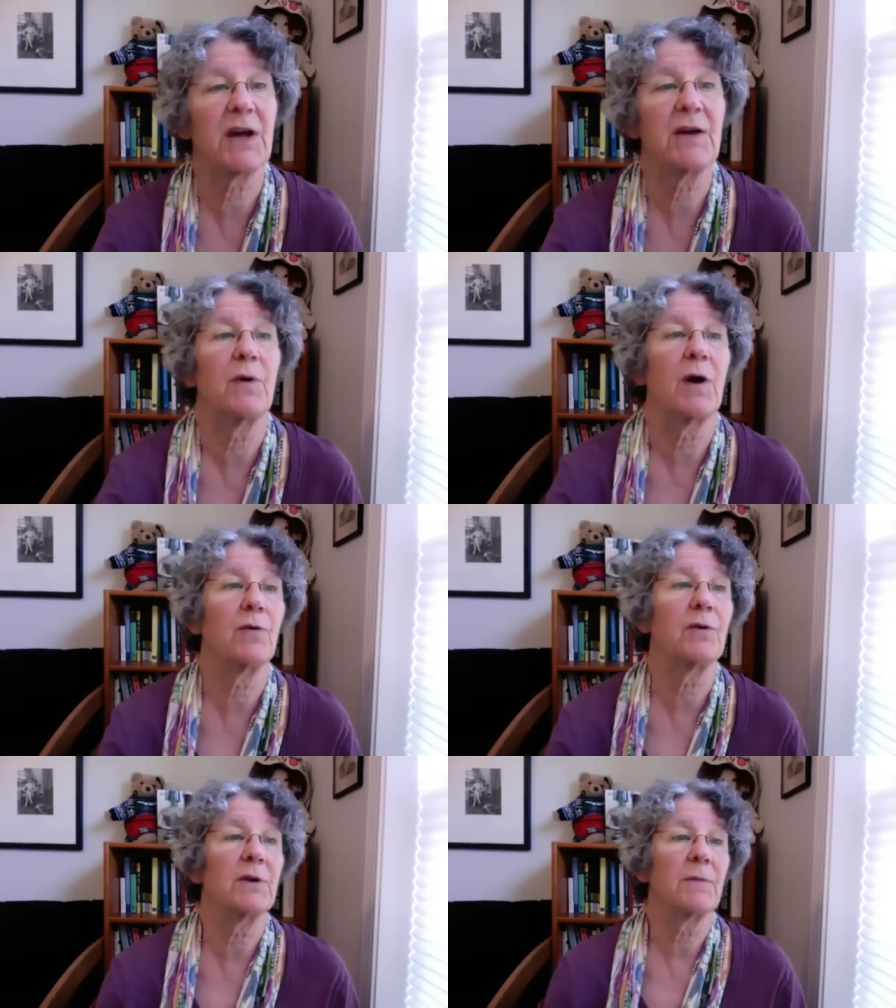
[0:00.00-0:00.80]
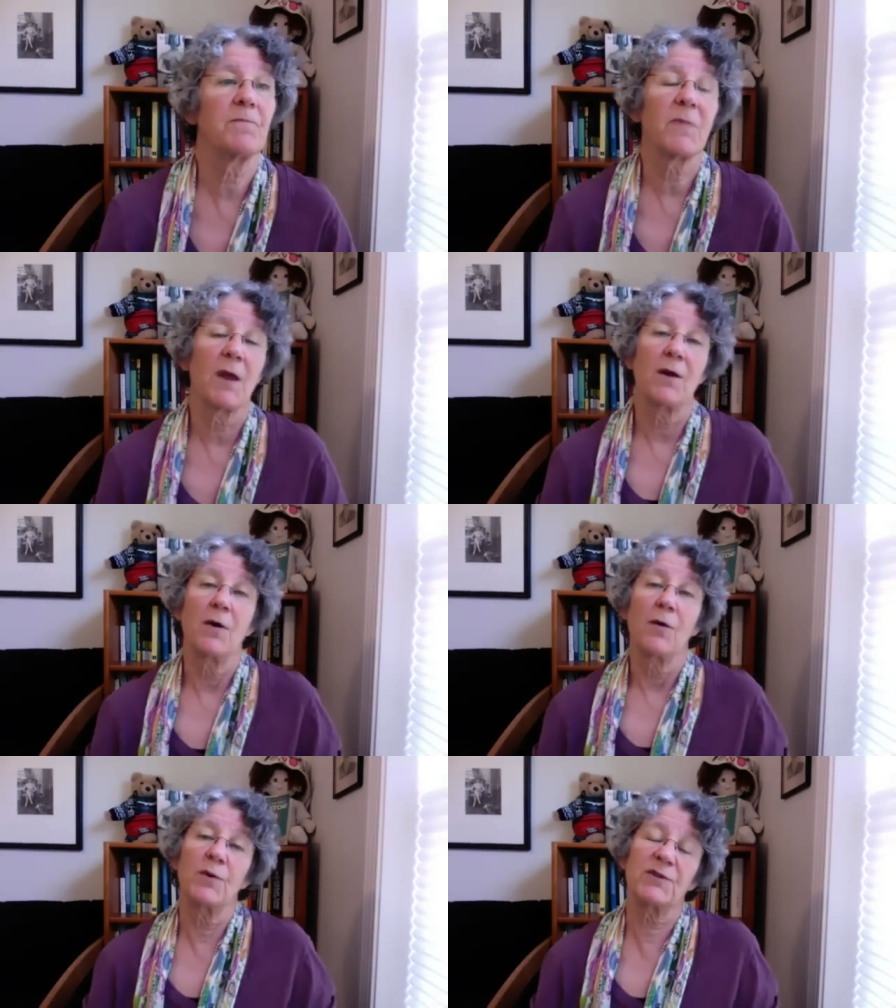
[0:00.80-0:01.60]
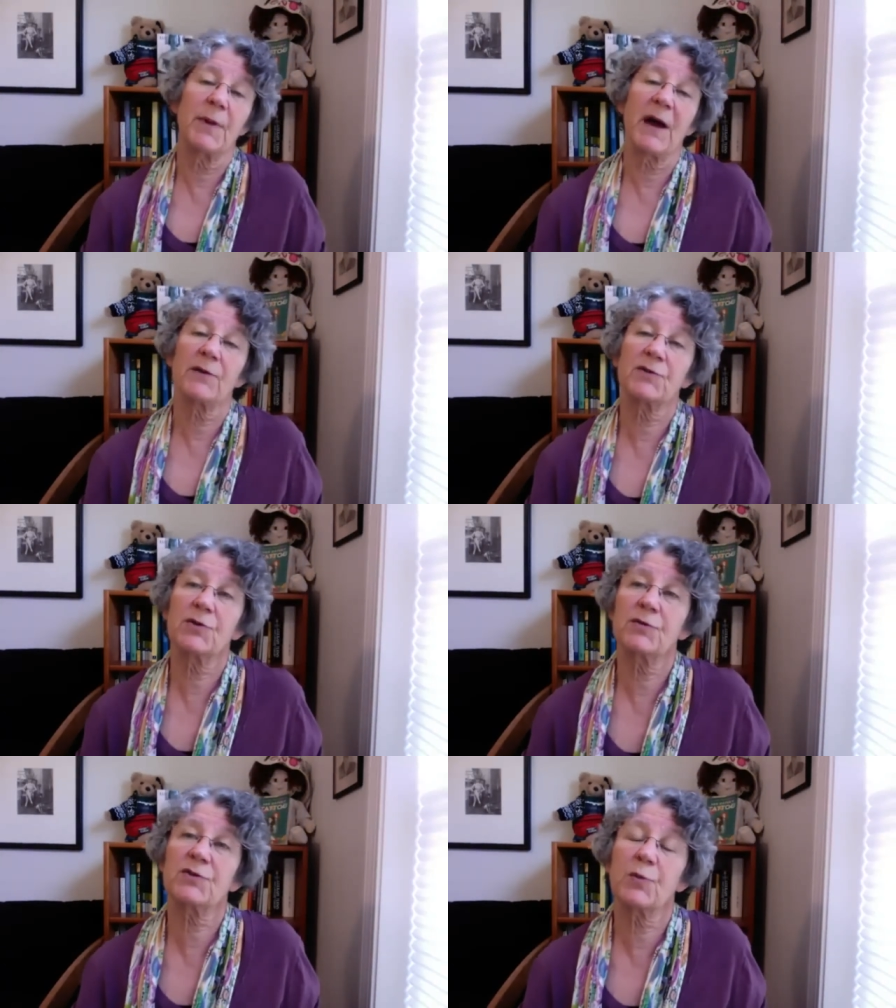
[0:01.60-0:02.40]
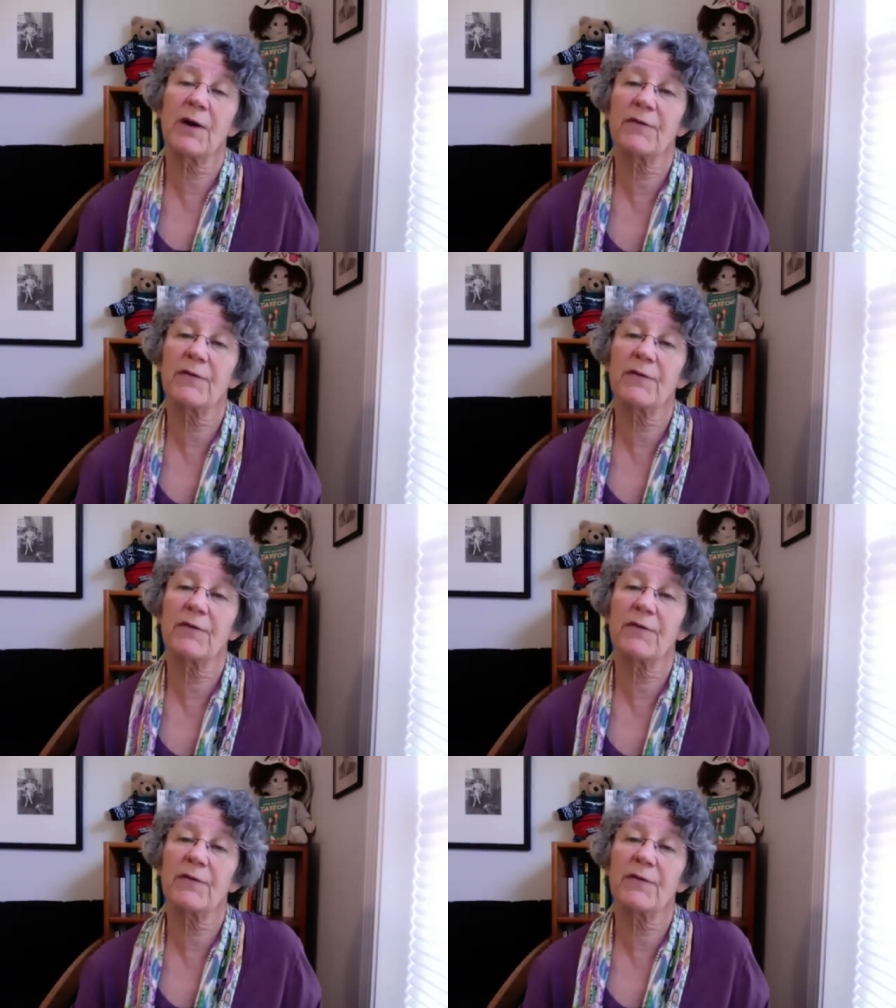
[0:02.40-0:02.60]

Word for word: I wrote was about two 12